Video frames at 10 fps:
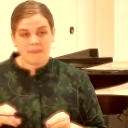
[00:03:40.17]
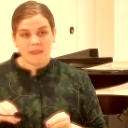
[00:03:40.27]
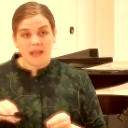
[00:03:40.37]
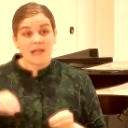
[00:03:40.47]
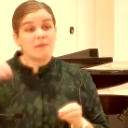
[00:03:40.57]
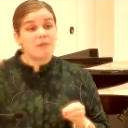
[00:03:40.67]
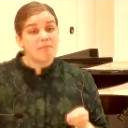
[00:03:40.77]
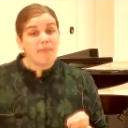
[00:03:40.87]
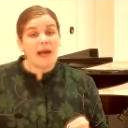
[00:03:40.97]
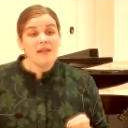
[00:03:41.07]
as a
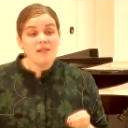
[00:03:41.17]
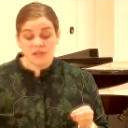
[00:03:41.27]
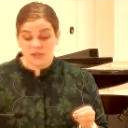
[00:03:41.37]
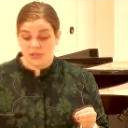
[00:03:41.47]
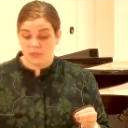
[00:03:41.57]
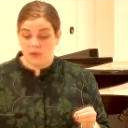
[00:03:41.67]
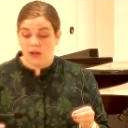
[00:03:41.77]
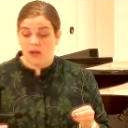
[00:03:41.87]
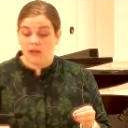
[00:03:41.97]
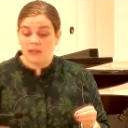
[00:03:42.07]
reminder to
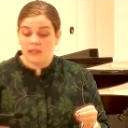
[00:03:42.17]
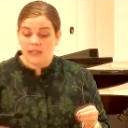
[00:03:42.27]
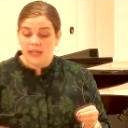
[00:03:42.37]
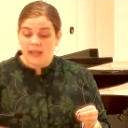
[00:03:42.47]
all